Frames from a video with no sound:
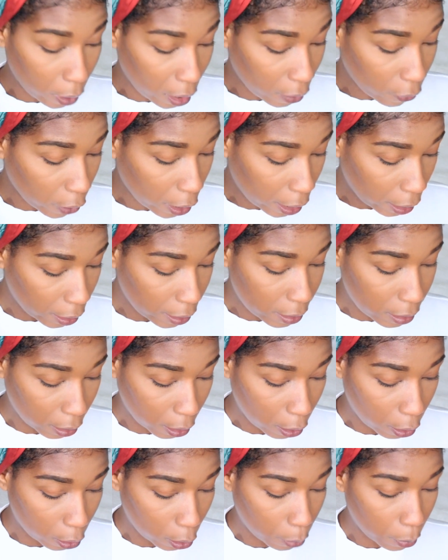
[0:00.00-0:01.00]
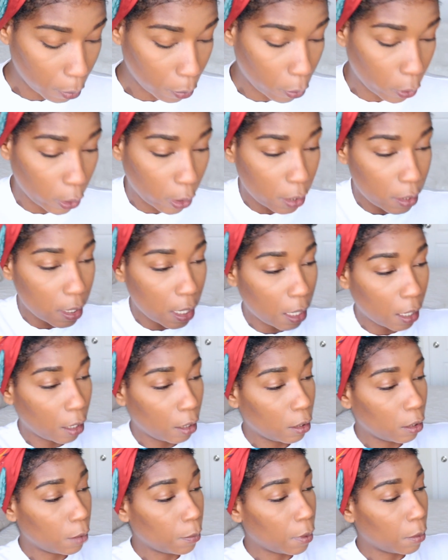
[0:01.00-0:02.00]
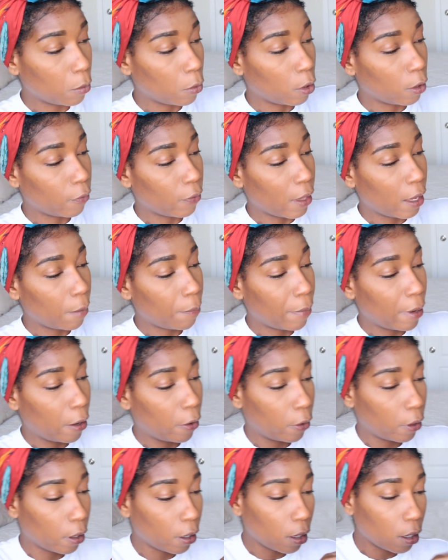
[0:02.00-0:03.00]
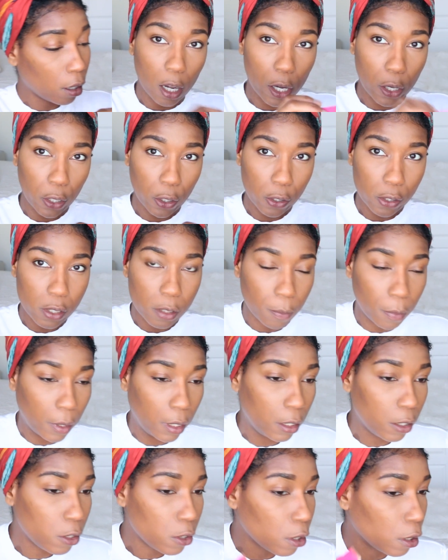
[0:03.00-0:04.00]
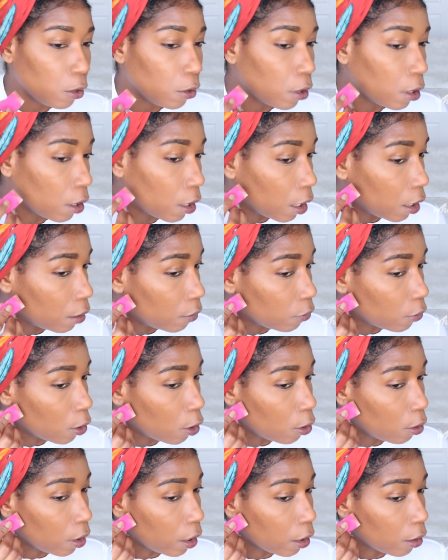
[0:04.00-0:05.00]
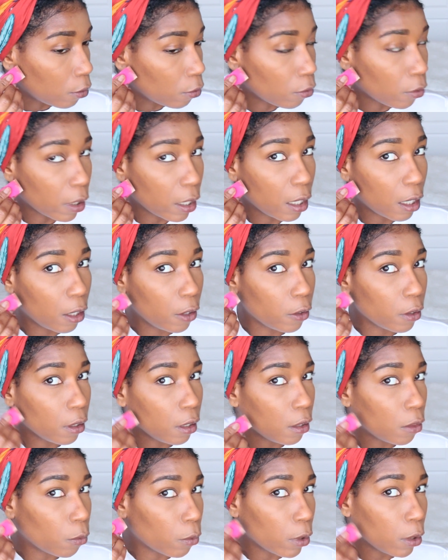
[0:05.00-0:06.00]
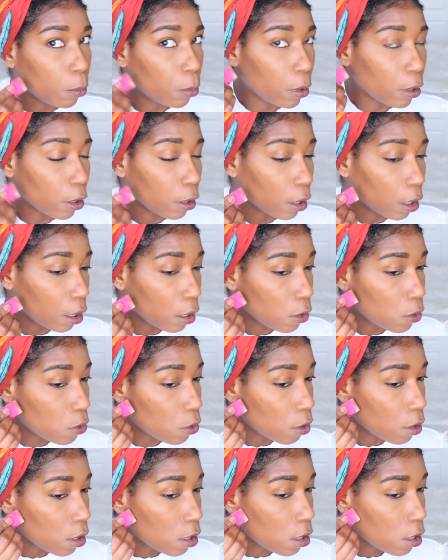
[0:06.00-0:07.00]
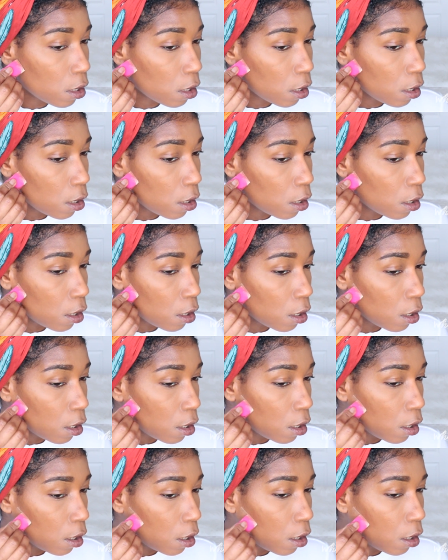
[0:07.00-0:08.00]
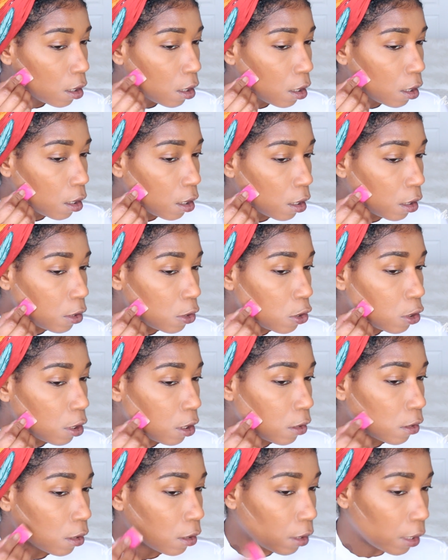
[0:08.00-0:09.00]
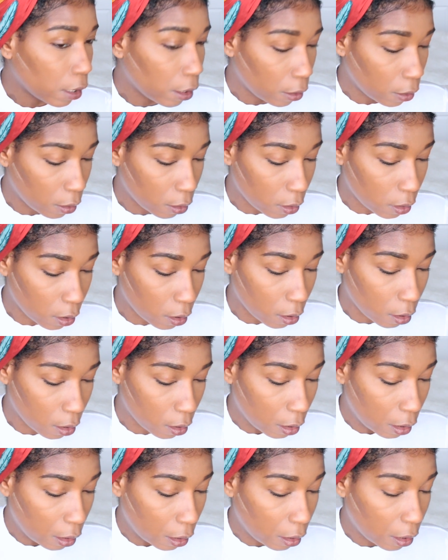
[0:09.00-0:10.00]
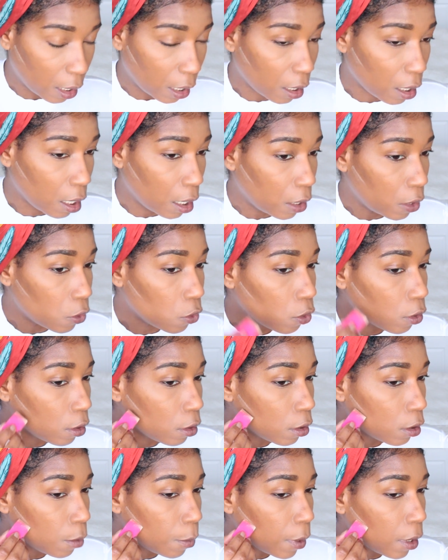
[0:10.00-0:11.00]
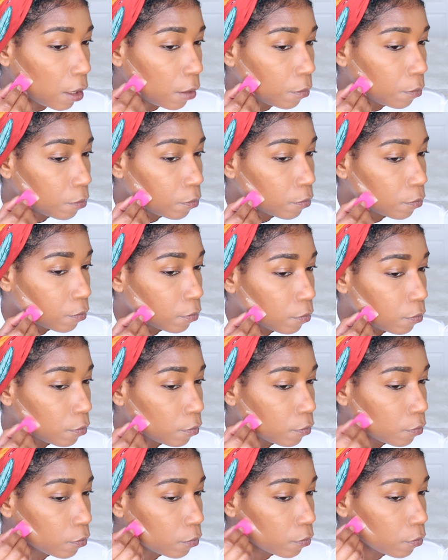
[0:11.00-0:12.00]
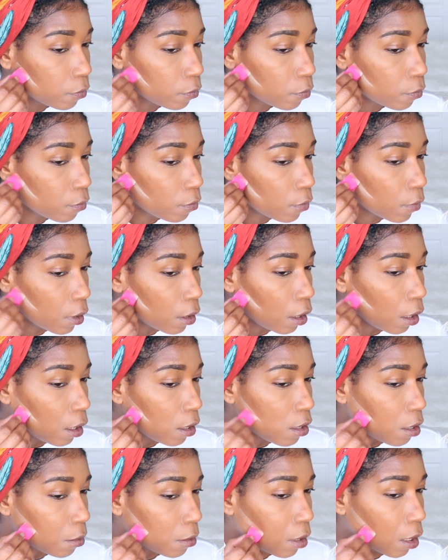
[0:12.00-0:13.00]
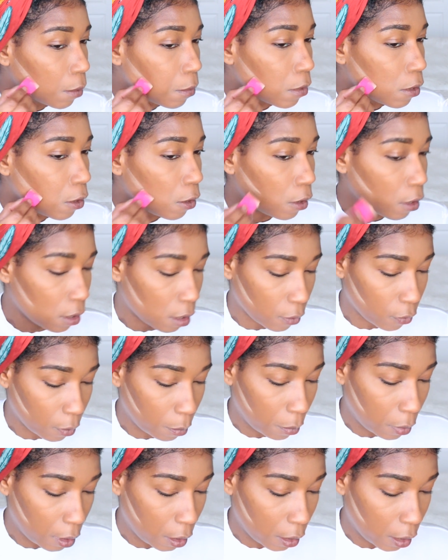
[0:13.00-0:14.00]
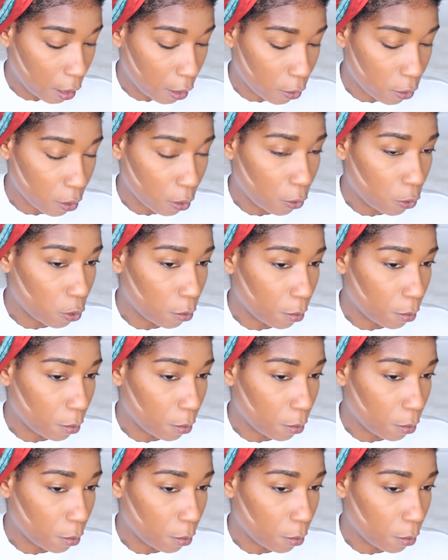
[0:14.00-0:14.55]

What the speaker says: want to have your highlight stick out a little bit more, you can take a little bit more of that powder on your sponge and you can kind of go like right underneath where you put your contour and chisel out that contour a little bit. I sometimes do this if I'm being like so